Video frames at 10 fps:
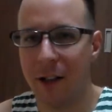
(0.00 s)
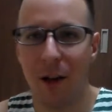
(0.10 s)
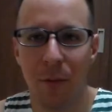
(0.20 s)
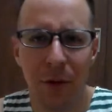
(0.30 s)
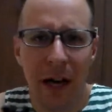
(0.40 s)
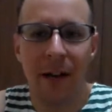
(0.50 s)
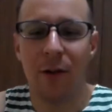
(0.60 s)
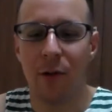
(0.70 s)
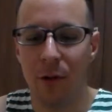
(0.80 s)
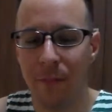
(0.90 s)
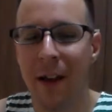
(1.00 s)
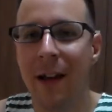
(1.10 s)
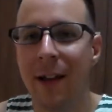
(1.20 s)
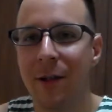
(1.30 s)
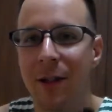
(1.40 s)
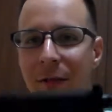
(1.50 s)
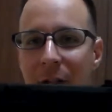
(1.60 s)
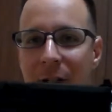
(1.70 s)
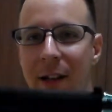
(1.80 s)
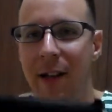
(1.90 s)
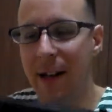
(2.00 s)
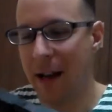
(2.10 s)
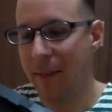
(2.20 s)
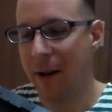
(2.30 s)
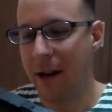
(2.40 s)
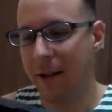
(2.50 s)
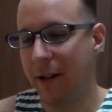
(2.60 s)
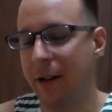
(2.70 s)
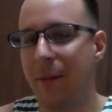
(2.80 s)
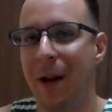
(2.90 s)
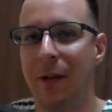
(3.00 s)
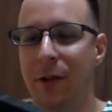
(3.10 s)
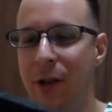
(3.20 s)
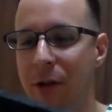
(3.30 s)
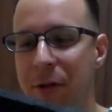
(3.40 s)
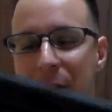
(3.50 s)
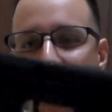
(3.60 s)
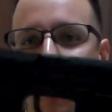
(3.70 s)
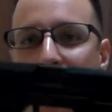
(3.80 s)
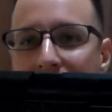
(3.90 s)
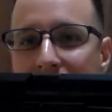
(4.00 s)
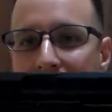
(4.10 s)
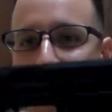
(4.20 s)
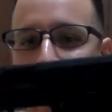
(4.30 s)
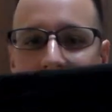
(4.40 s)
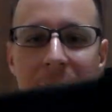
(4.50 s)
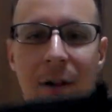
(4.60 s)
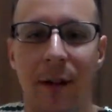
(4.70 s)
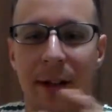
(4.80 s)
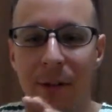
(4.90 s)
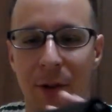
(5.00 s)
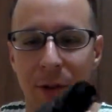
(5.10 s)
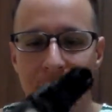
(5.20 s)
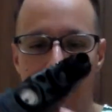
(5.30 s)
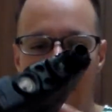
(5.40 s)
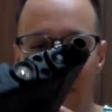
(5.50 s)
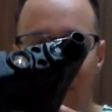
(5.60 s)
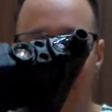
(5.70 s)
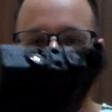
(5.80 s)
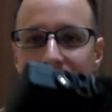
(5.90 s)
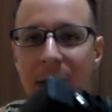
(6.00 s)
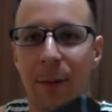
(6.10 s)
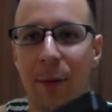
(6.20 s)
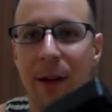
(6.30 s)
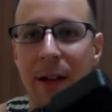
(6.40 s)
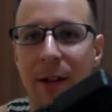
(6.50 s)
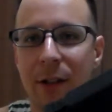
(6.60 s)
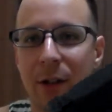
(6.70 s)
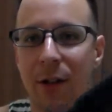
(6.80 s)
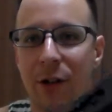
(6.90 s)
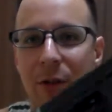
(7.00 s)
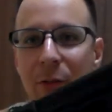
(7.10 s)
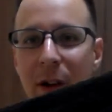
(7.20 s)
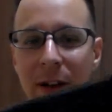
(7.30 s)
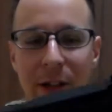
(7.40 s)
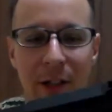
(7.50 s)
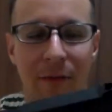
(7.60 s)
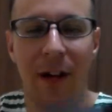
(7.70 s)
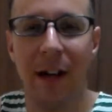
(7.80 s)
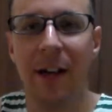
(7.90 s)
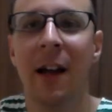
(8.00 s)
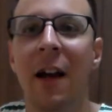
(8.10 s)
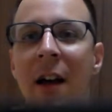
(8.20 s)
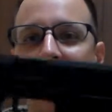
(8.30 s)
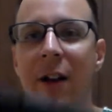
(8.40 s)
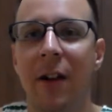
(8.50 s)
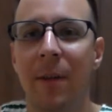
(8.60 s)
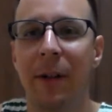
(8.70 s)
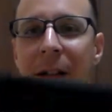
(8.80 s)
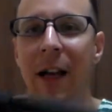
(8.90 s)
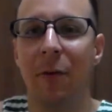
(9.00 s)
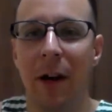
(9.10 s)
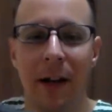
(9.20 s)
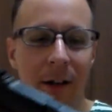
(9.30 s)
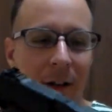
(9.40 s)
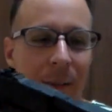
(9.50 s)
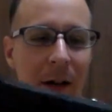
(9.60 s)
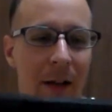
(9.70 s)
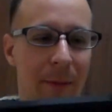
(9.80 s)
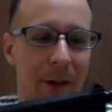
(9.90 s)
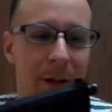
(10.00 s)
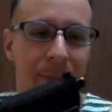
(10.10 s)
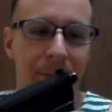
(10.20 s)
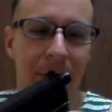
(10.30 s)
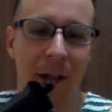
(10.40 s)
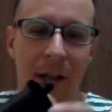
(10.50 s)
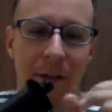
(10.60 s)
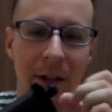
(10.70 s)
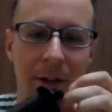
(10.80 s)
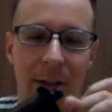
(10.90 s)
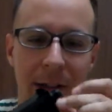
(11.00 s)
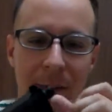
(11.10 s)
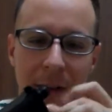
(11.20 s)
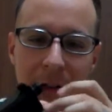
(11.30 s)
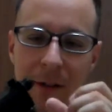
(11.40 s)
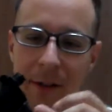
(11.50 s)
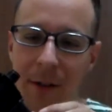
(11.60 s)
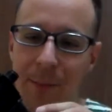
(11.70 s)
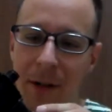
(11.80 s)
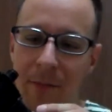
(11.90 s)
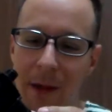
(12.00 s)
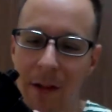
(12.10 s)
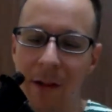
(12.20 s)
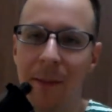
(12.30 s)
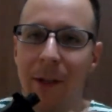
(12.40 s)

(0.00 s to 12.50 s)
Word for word: So kind of cool. This is the first gun I bought, although mine was used. This one's still brand new. I just uh, greased it up a bit, so it should run just fine. Incredibly lightweight, all polymer. No, I don't think there's any metal. There's a bit of metal.